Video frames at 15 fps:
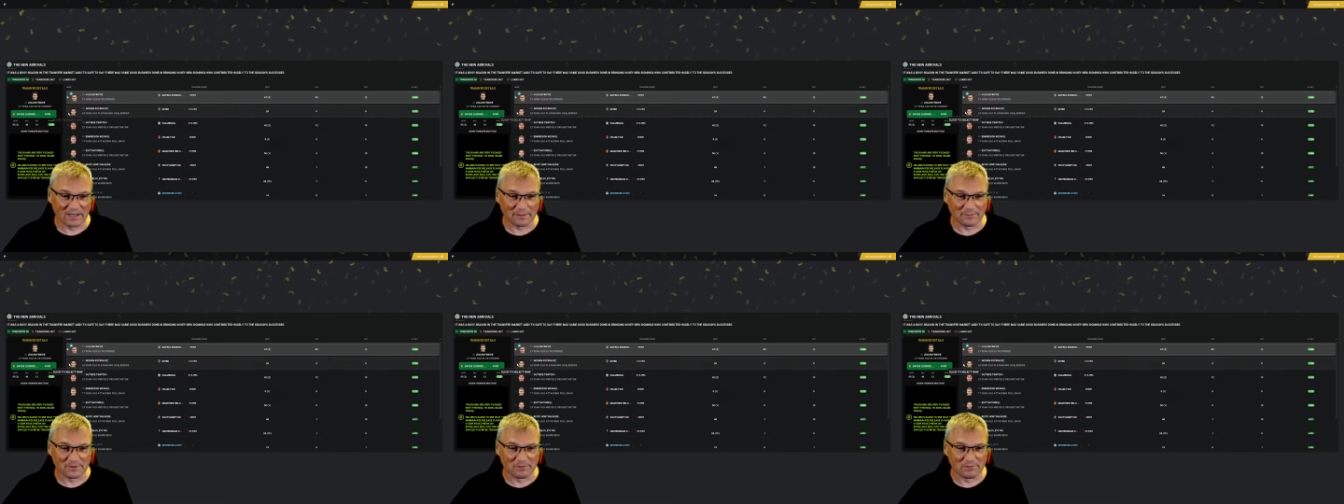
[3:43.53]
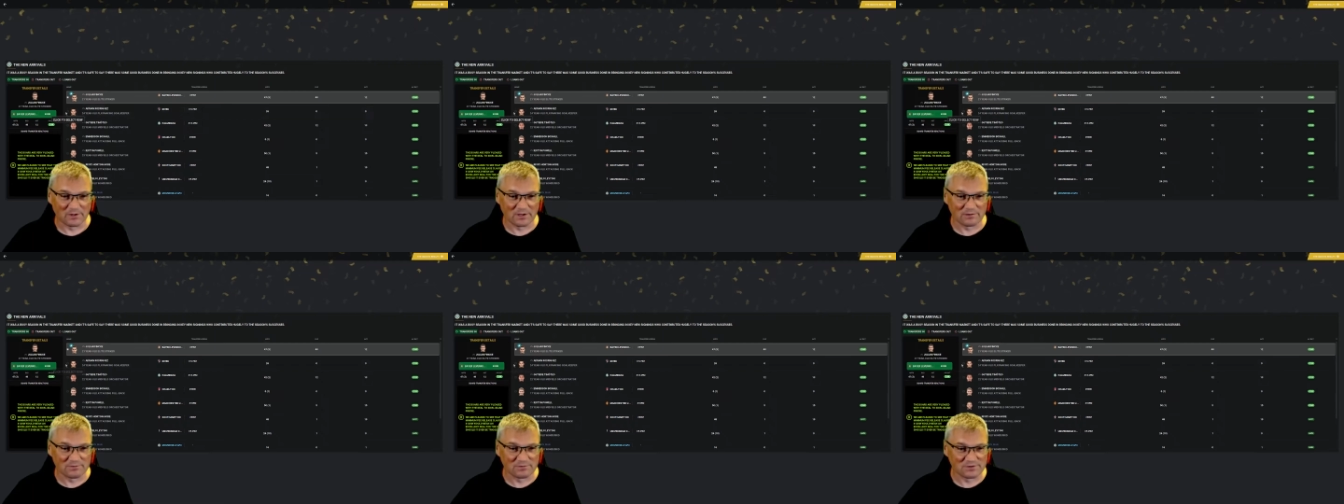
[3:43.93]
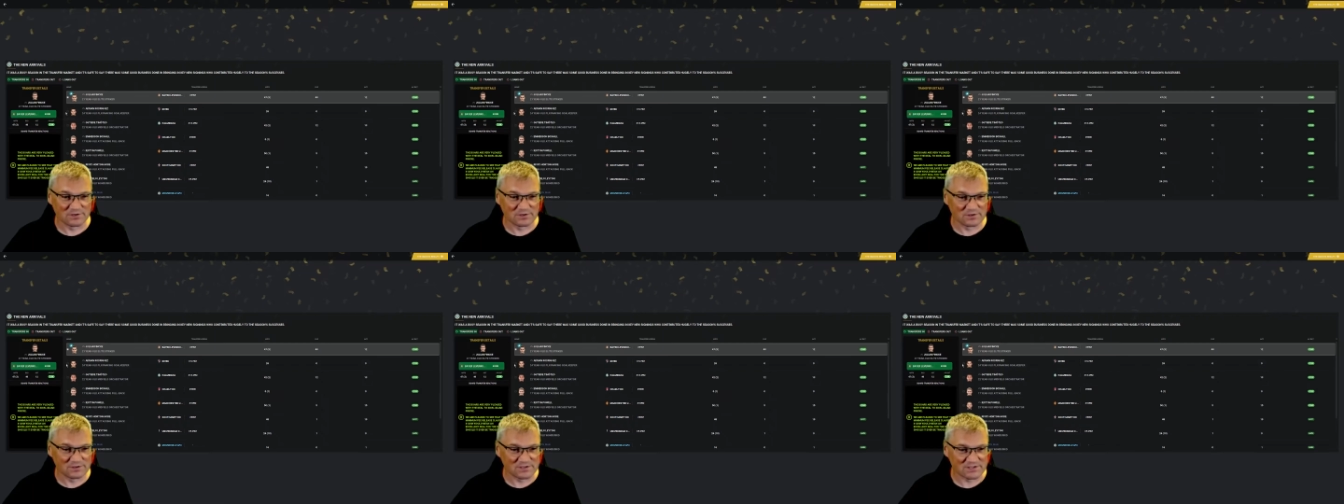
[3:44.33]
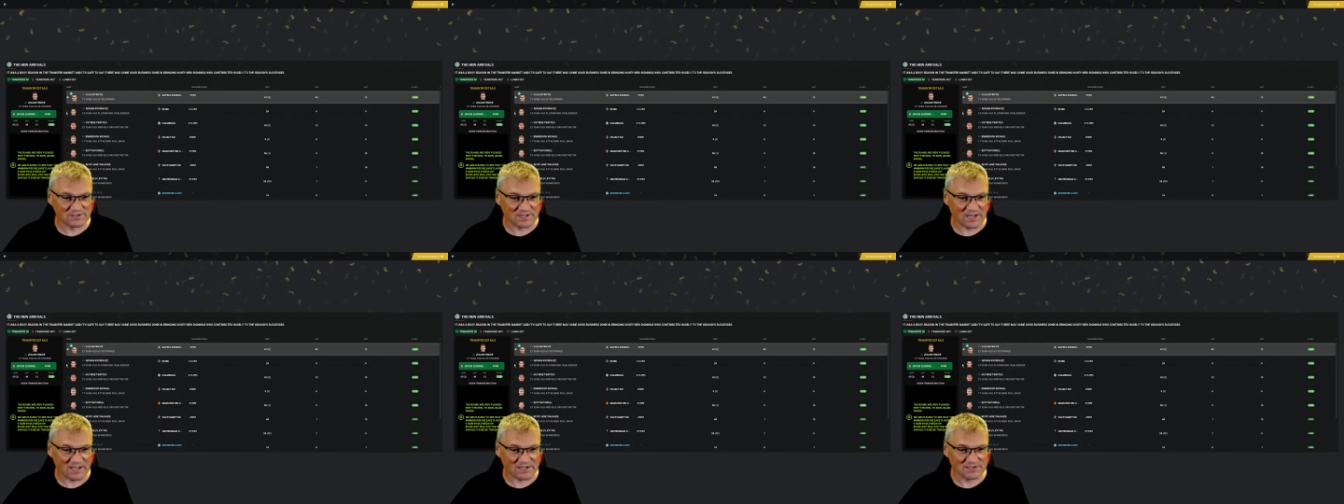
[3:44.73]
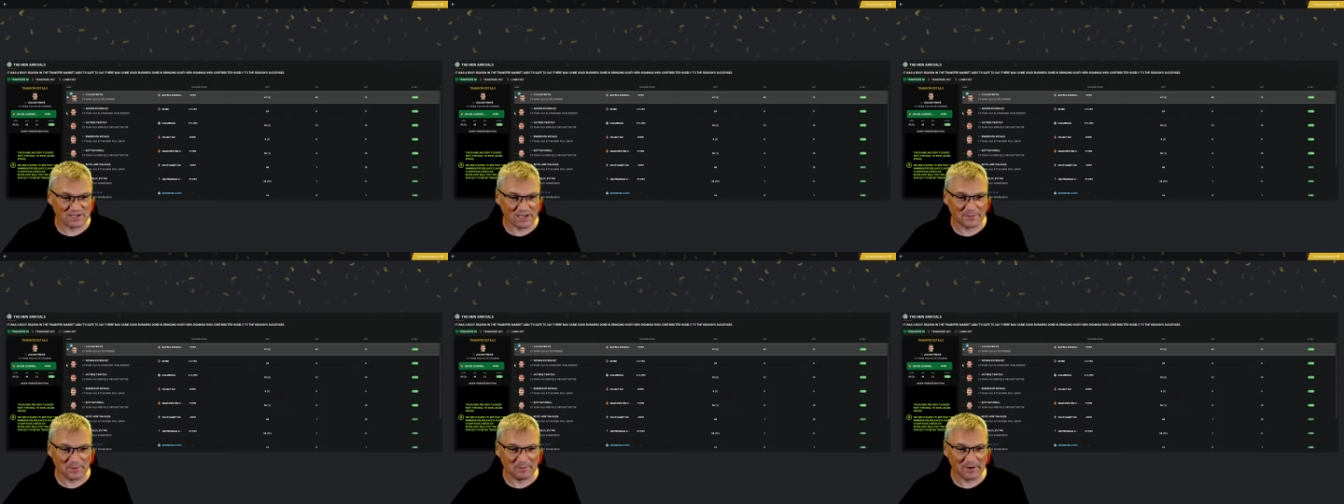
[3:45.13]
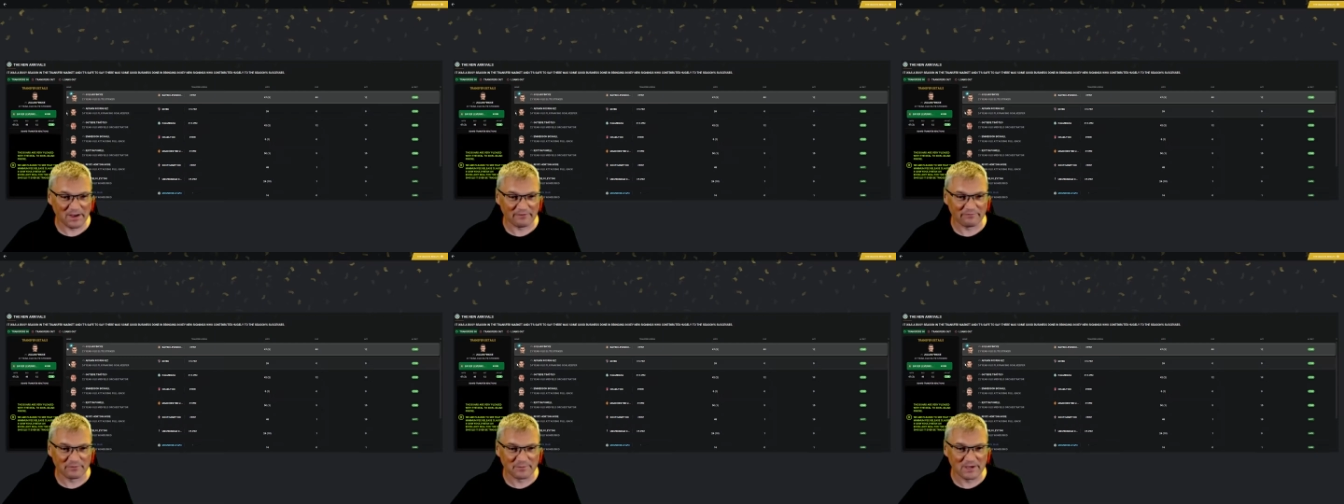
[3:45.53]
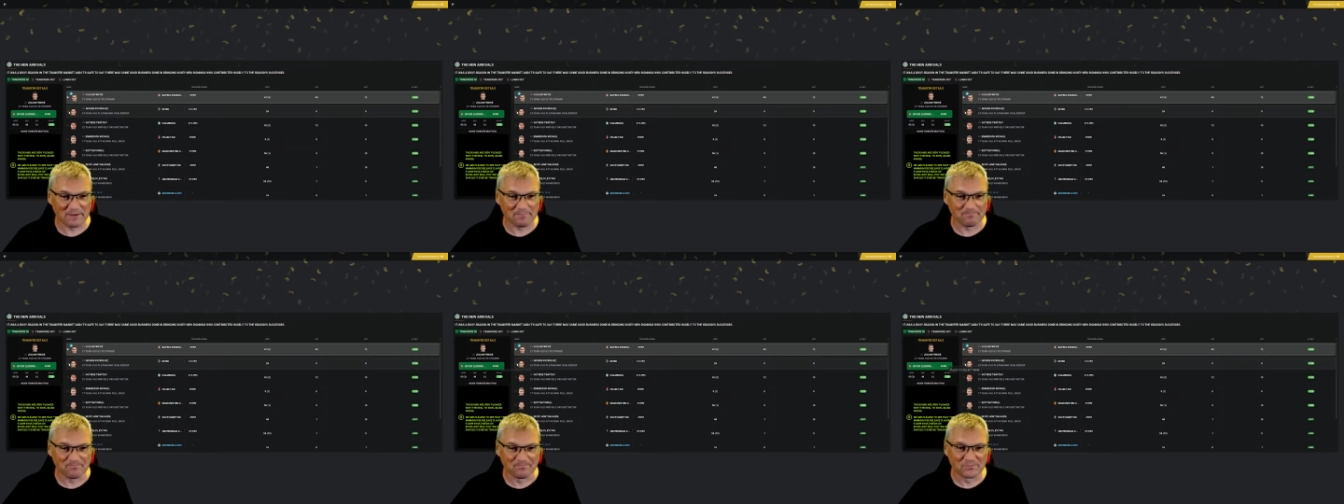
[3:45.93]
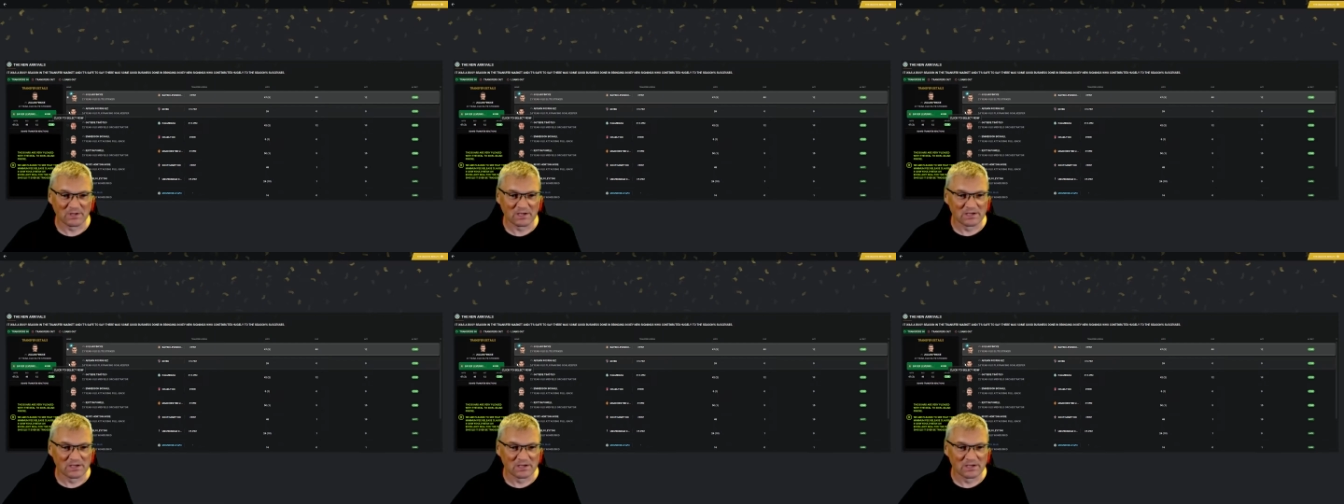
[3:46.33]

Happy with those stats coming back from him.